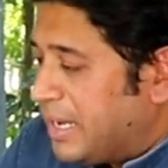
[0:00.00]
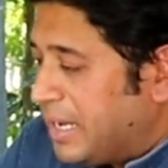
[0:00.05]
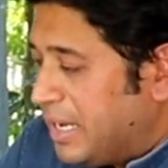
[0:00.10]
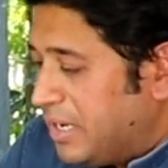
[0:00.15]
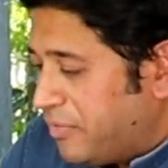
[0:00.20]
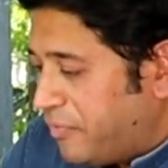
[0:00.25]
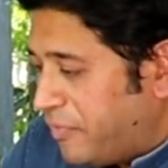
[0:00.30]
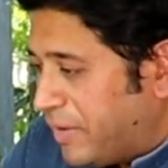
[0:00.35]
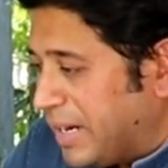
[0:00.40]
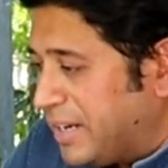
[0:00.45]

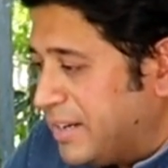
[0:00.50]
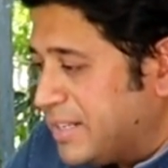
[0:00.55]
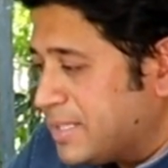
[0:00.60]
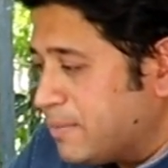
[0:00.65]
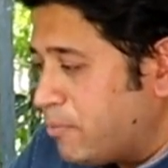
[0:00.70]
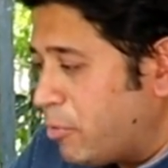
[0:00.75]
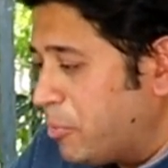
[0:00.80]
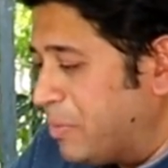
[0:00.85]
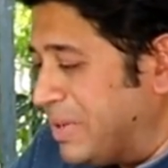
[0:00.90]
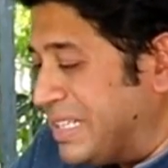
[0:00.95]
In fact,
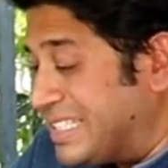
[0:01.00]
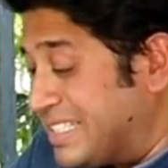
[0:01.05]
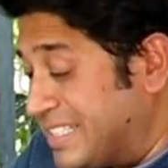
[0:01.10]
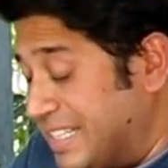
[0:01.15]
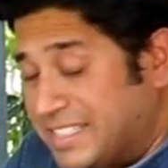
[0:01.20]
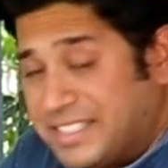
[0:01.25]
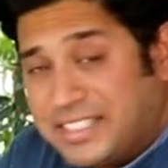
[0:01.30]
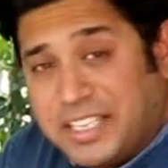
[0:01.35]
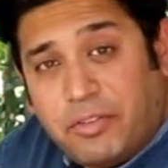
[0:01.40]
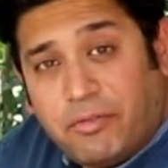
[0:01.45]
disappointment
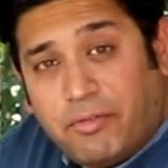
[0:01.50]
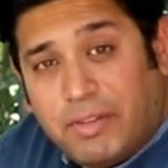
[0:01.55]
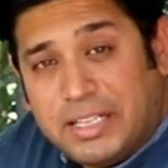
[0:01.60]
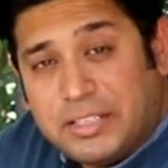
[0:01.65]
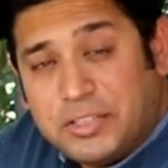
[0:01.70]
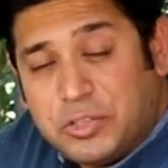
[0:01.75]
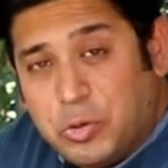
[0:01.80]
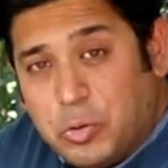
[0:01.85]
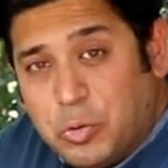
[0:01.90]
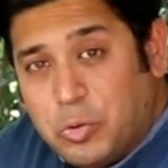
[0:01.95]
sets in
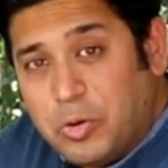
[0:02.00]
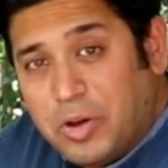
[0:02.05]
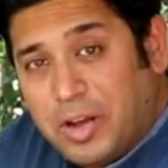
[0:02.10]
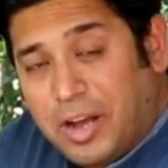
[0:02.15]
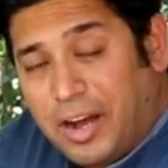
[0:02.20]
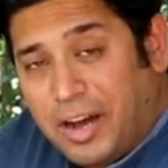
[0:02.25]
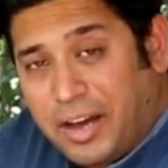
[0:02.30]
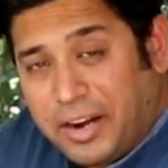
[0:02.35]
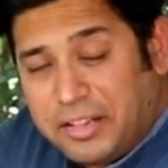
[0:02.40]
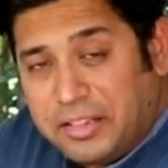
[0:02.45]
once you
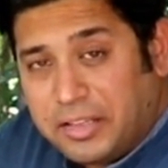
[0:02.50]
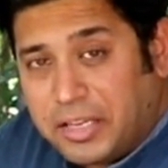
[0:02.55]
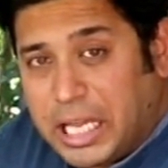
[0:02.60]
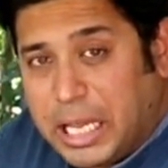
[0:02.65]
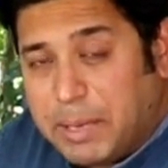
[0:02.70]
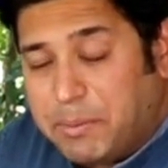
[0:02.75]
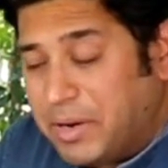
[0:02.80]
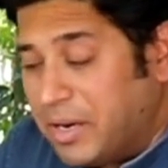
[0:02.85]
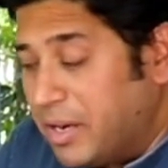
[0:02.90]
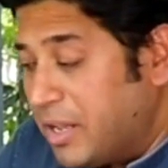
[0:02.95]
are in the
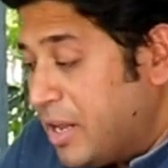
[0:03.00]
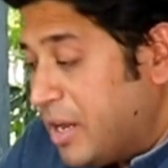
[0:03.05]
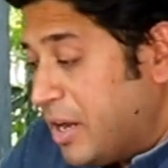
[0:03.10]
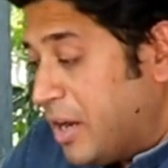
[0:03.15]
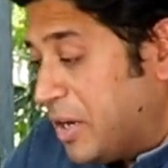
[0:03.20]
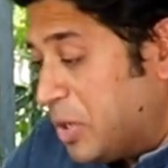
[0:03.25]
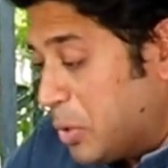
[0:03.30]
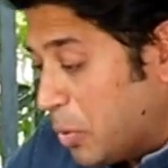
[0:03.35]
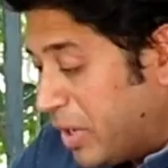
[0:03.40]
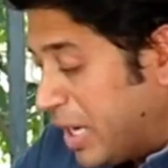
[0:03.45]
cabin.
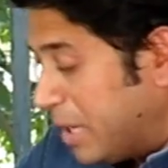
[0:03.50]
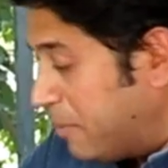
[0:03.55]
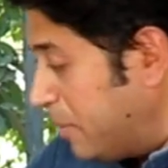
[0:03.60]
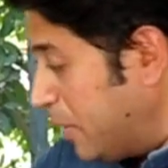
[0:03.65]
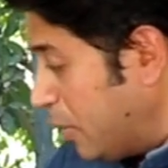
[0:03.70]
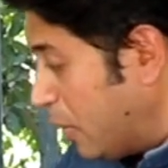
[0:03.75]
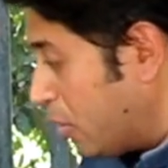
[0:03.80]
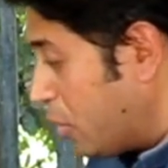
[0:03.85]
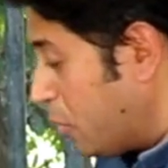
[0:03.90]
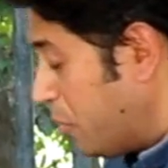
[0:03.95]
Don't get
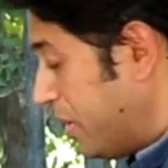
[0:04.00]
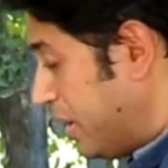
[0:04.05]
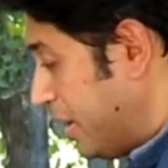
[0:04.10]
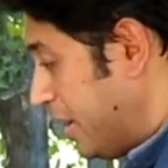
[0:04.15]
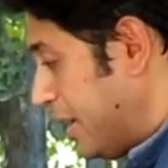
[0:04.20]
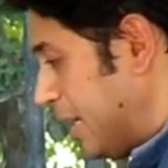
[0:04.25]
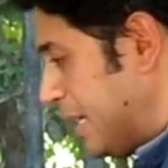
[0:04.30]
me wrong over here,